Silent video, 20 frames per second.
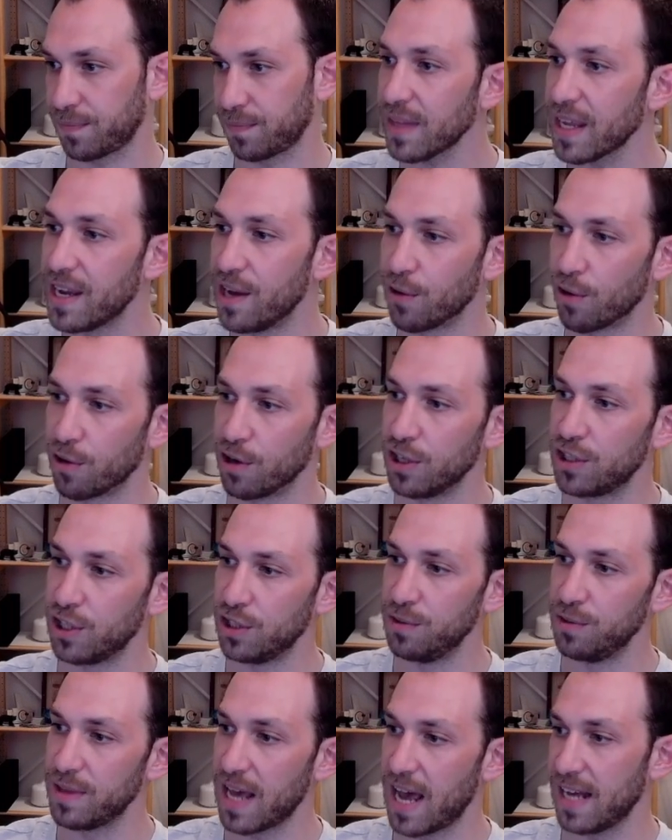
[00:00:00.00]
In order to
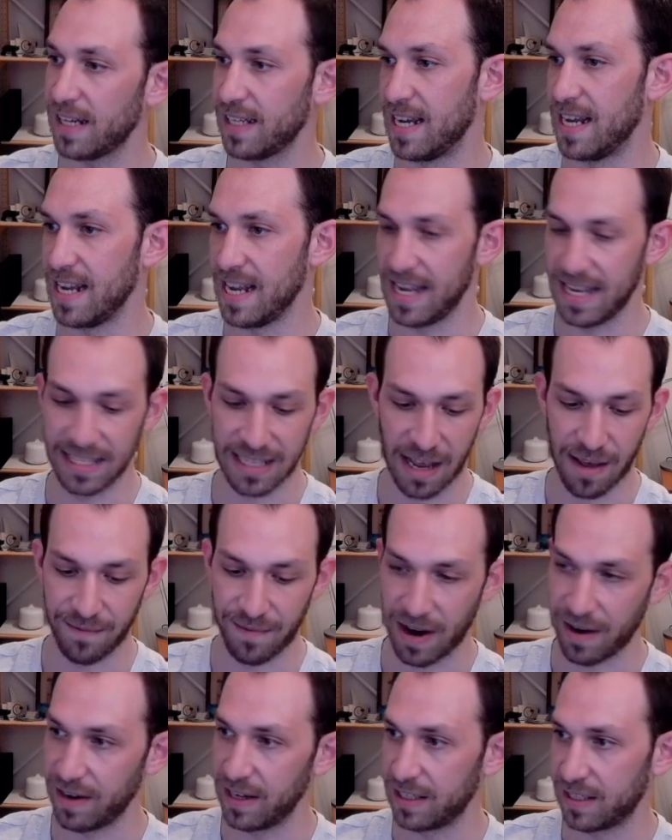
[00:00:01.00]
do that, it is
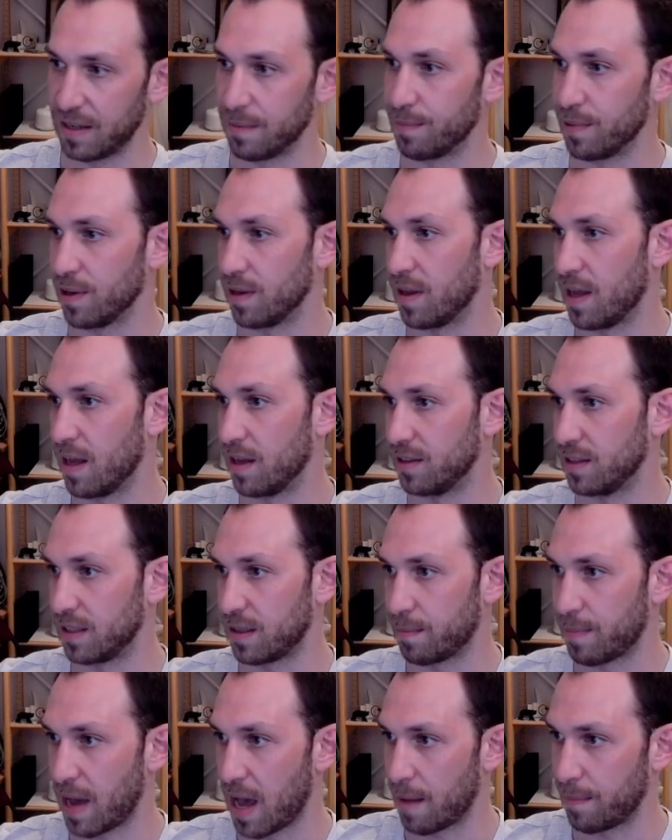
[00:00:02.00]
very simple. I'll
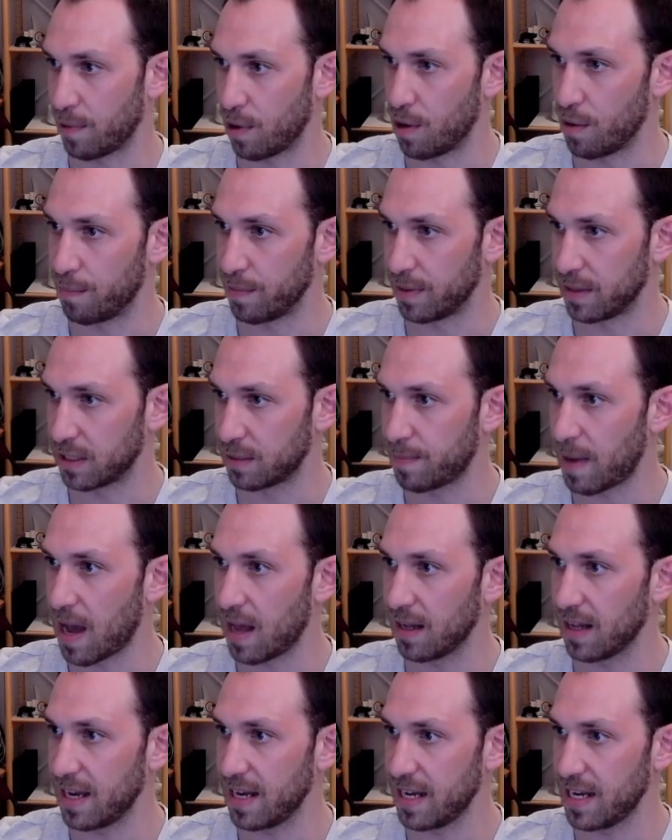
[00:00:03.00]
just pop open the
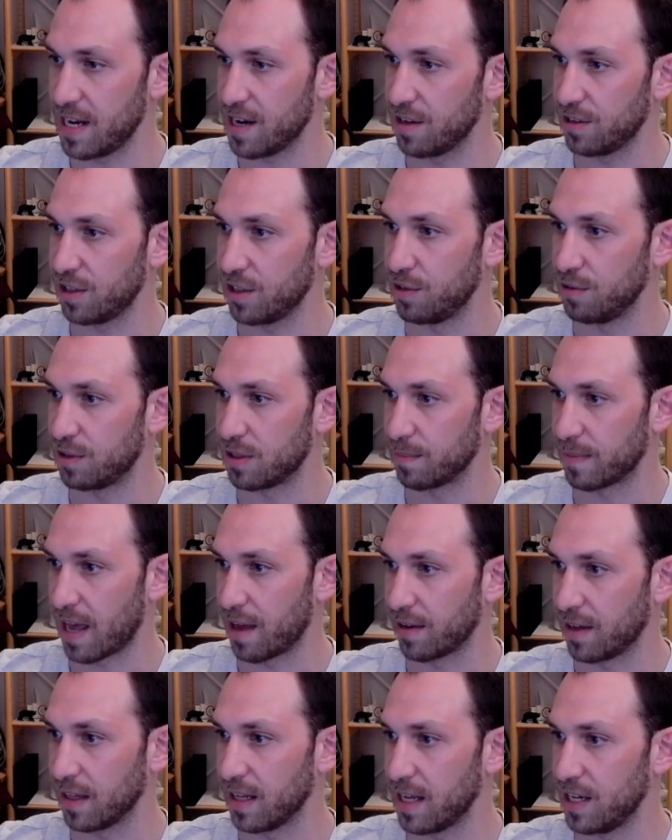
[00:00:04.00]
spotlight here to do some
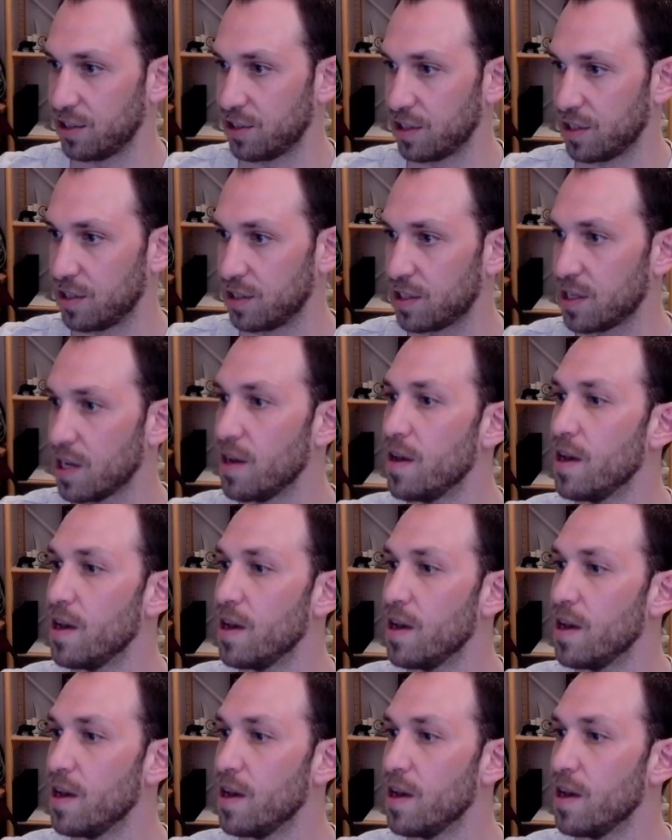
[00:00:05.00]
calculations.